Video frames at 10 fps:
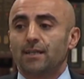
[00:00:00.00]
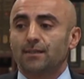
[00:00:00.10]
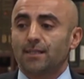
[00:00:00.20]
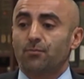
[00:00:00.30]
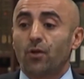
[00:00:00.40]

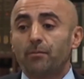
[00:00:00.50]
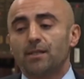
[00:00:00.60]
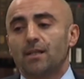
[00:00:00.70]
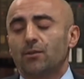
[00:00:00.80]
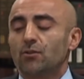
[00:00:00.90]
that that's
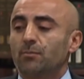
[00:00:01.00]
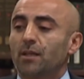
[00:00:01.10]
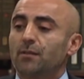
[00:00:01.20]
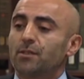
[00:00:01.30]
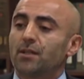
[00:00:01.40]
probably not going to
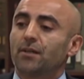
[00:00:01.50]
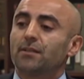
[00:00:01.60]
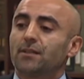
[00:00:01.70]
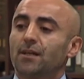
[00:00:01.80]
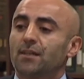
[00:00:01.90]
be a
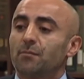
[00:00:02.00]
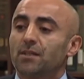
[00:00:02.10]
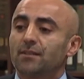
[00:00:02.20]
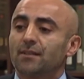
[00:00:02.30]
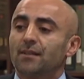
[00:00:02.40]
libertarian
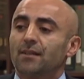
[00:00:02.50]
document.